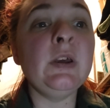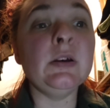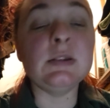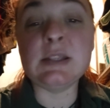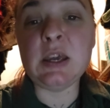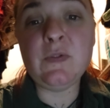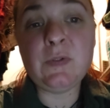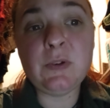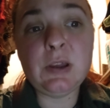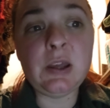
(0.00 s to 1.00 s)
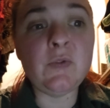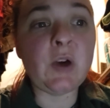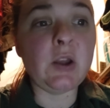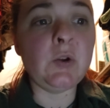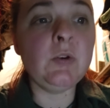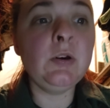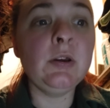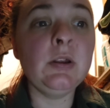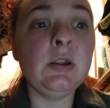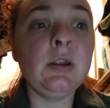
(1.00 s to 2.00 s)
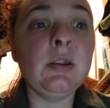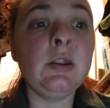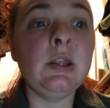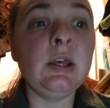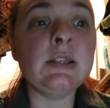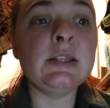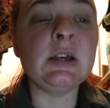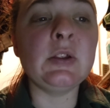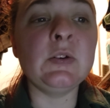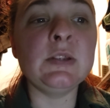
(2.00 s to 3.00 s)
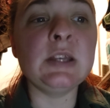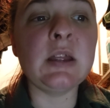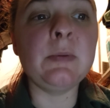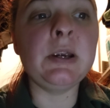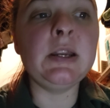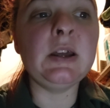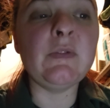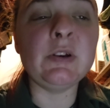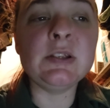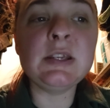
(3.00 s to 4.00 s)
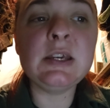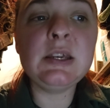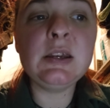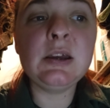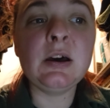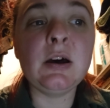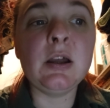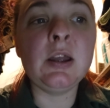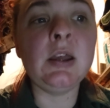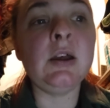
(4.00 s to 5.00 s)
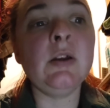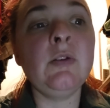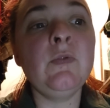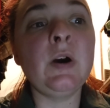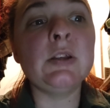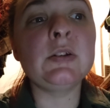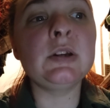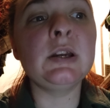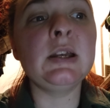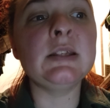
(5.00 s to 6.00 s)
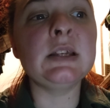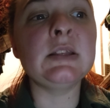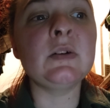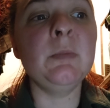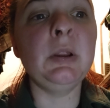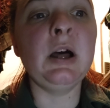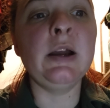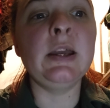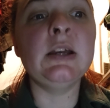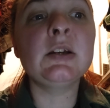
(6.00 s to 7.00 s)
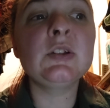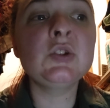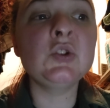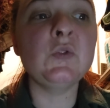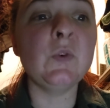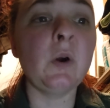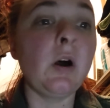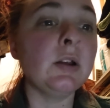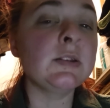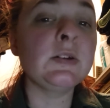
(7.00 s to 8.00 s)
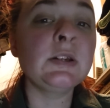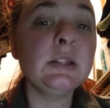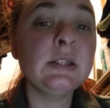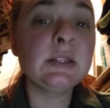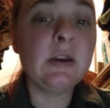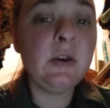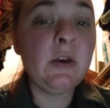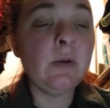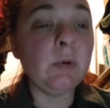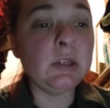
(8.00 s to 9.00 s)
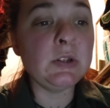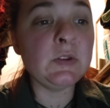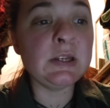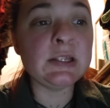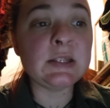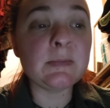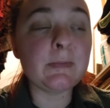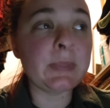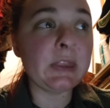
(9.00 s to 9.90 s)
feel safe and valued. This includes celebrating diversity and fostering a sense of belonging for all students. We do this